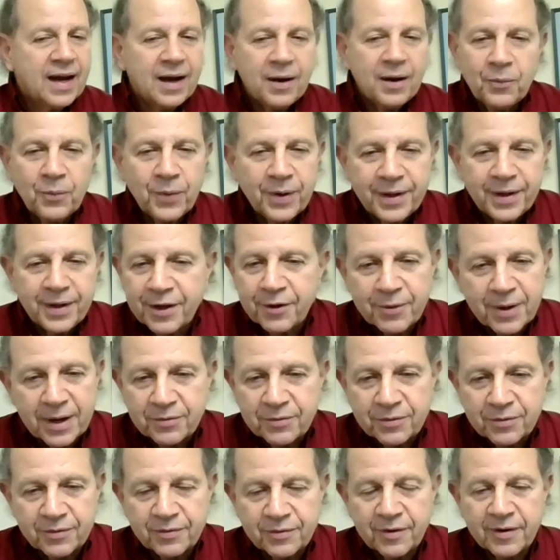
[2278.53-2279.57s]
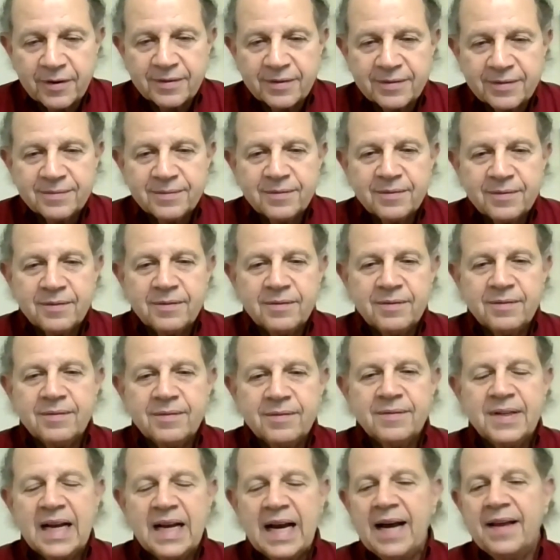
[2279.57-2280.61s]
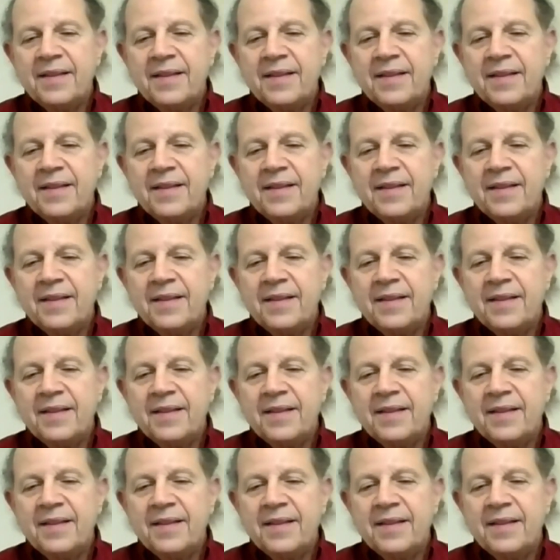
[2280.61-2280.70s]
What are you grateful for? I